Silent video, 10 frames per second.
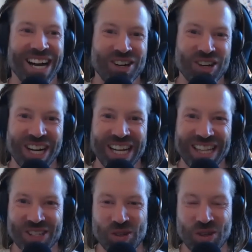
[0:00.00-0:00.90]
I couldn't
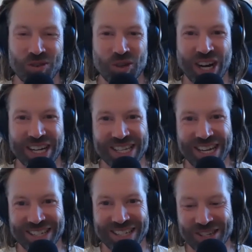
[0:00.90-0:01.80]
let the two of you guys
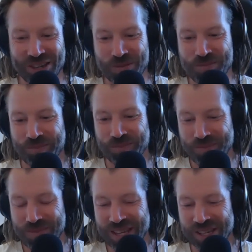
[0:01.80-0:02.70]
down. So
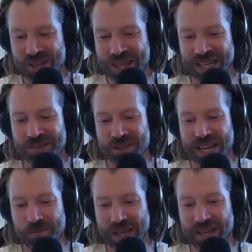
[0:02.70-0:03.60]
so thanks for
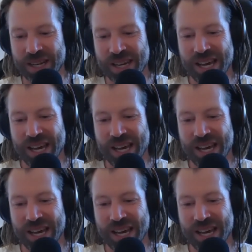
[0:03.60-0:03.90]
that, man.